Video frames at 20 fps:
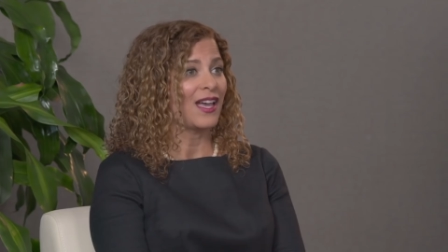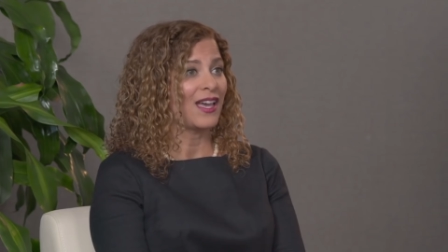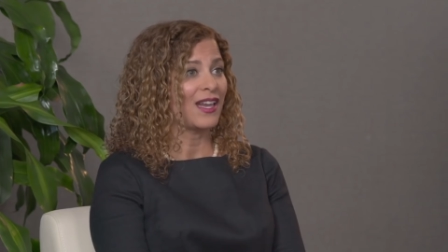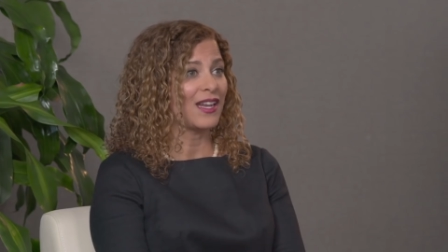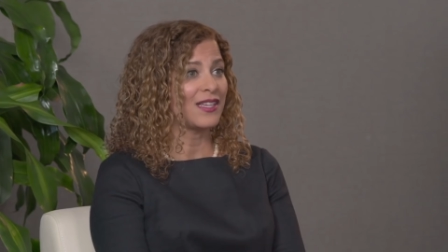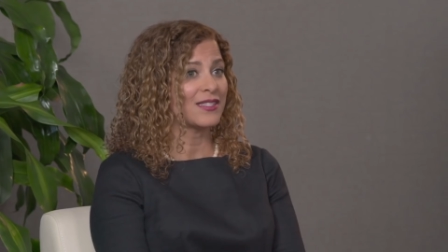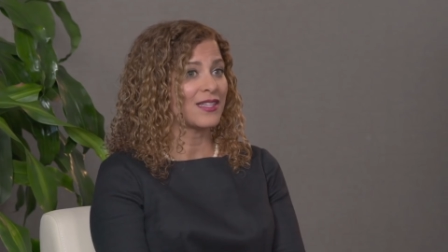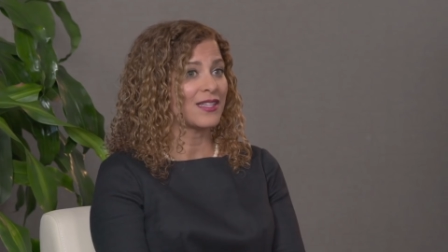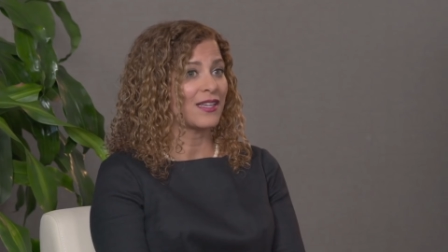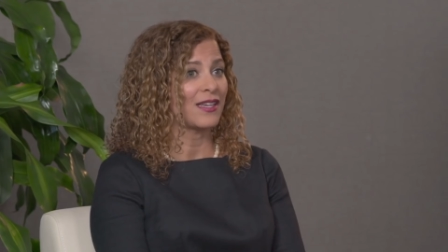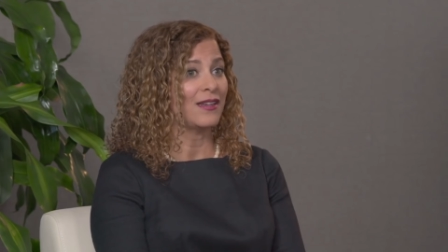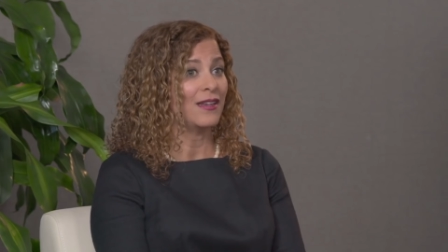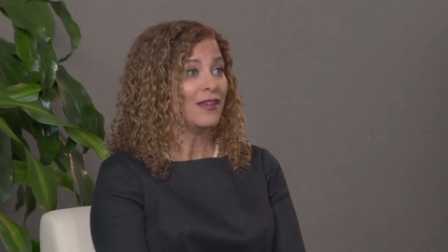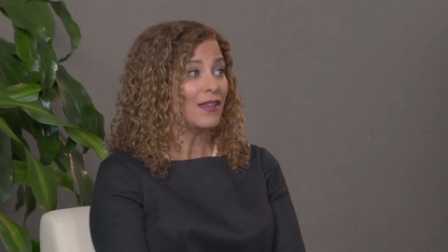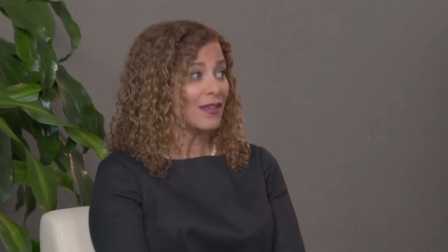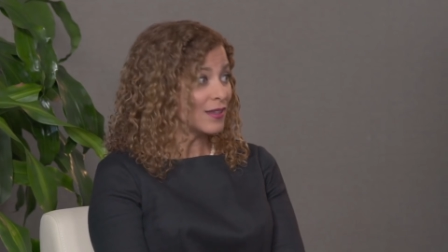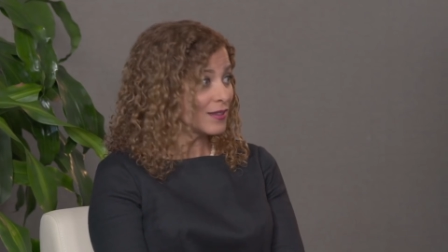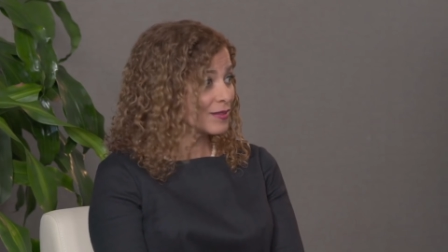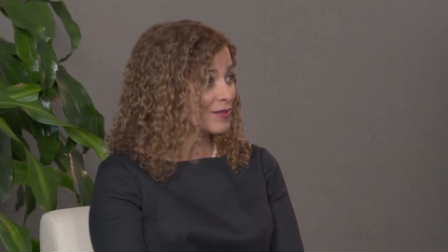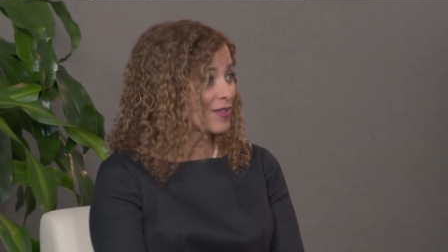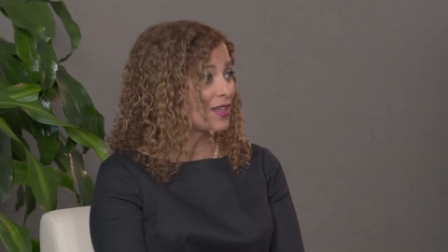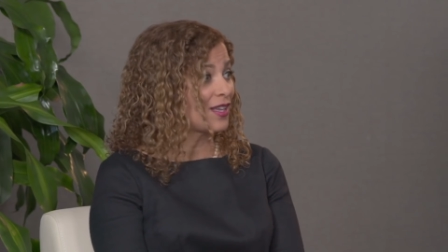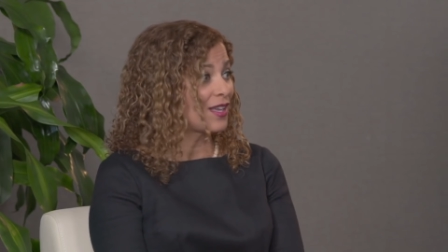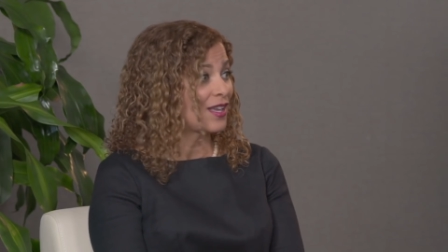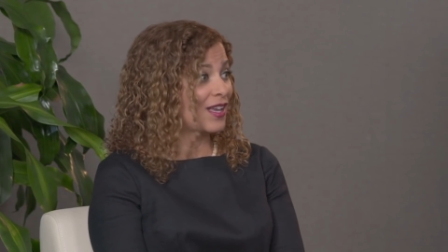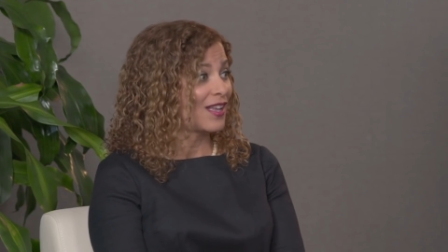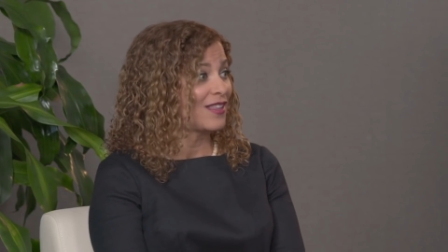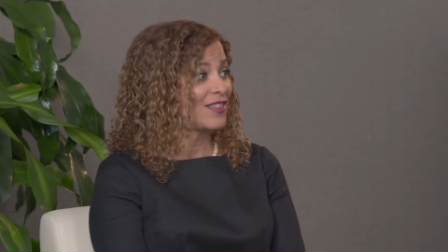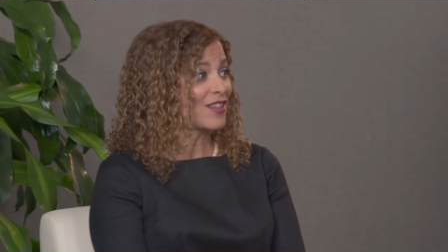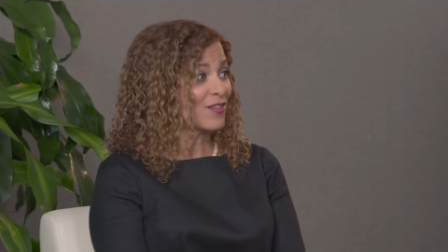And I said,
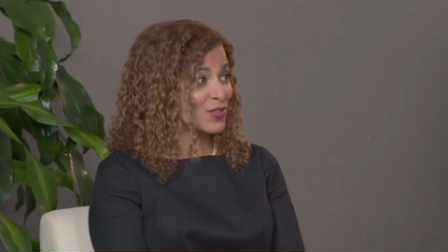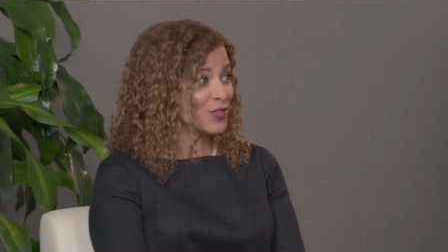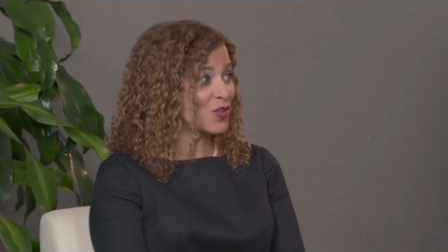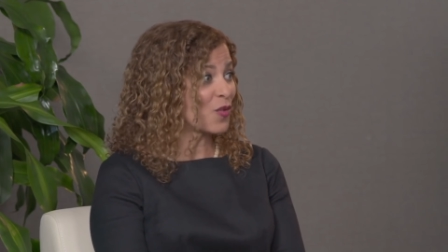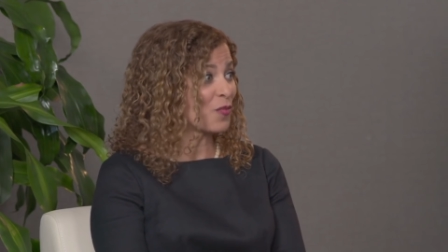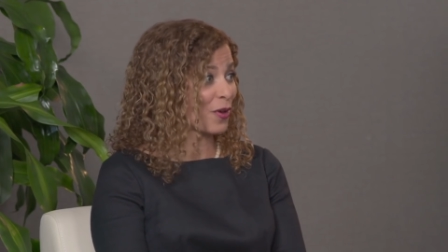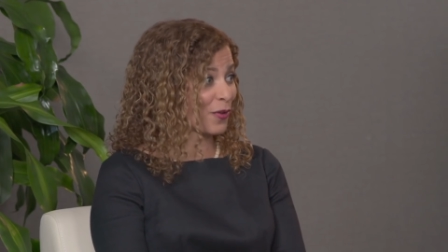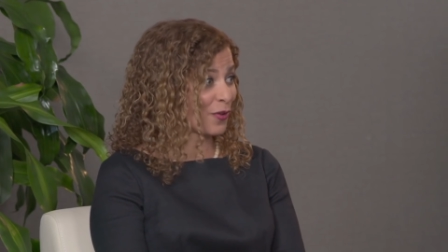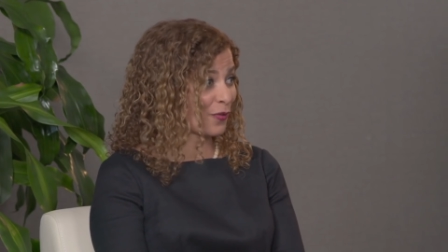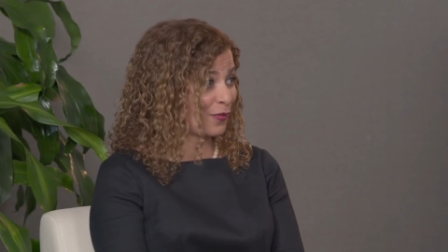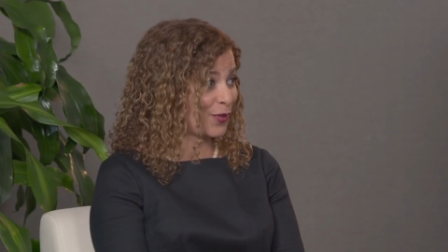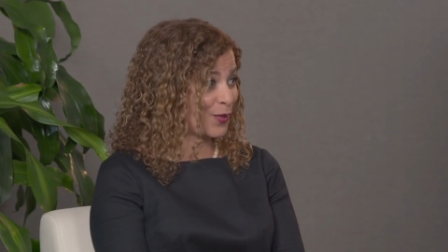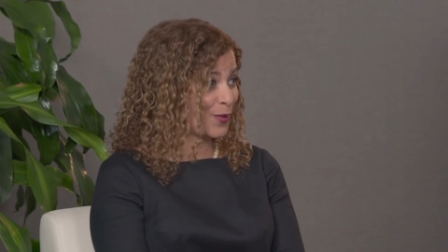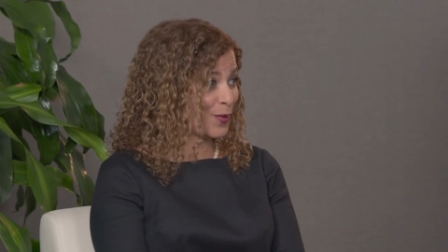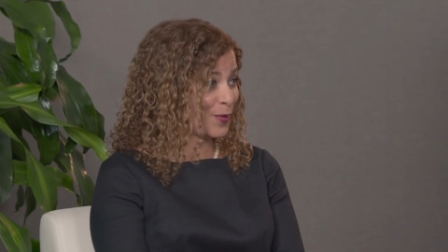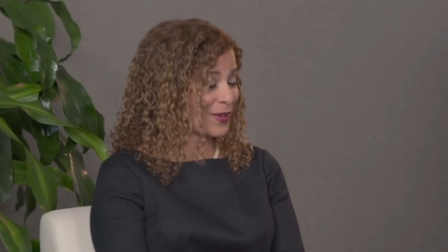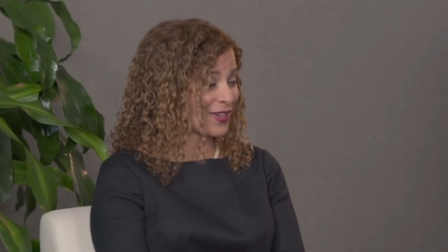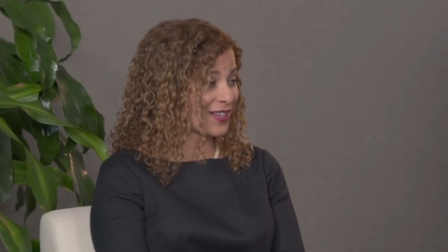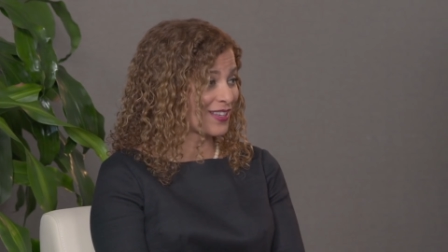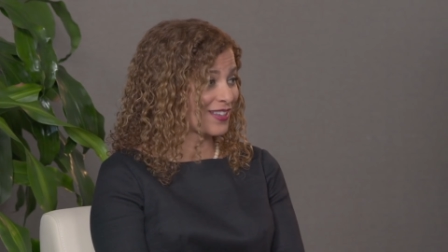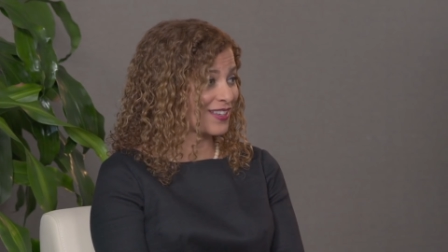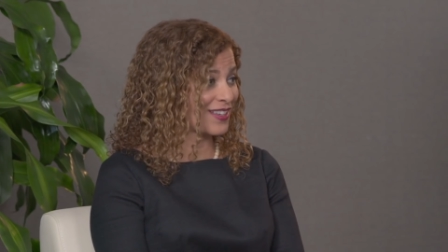"There's no more food."